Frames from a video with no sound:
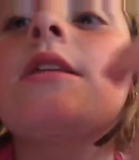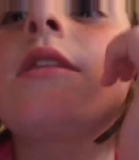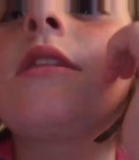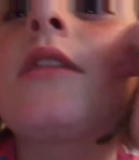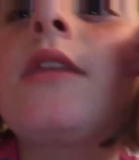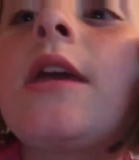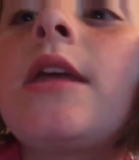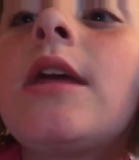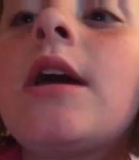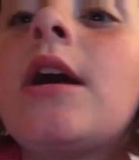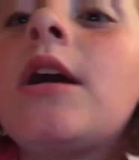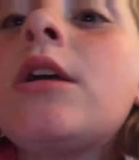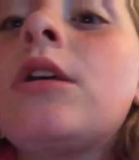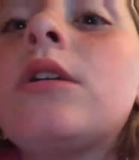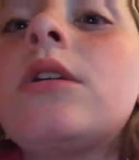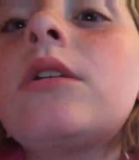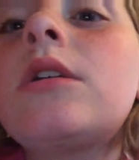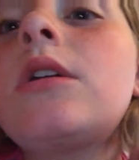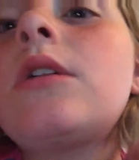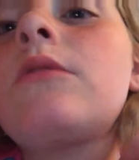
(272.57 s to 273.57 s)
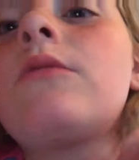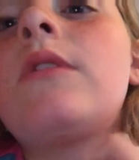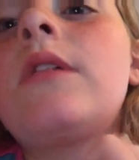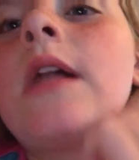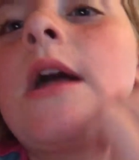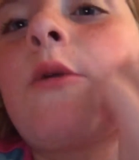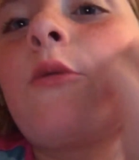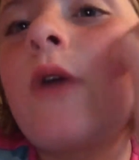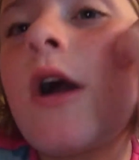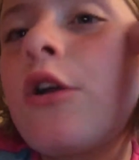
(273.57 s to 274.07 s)
I
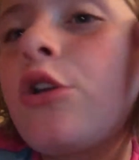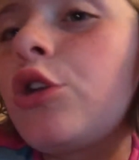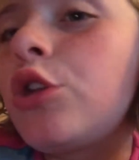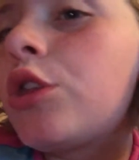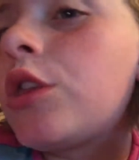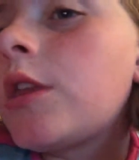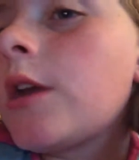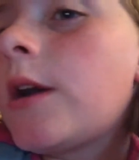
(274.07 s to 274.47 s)
watched a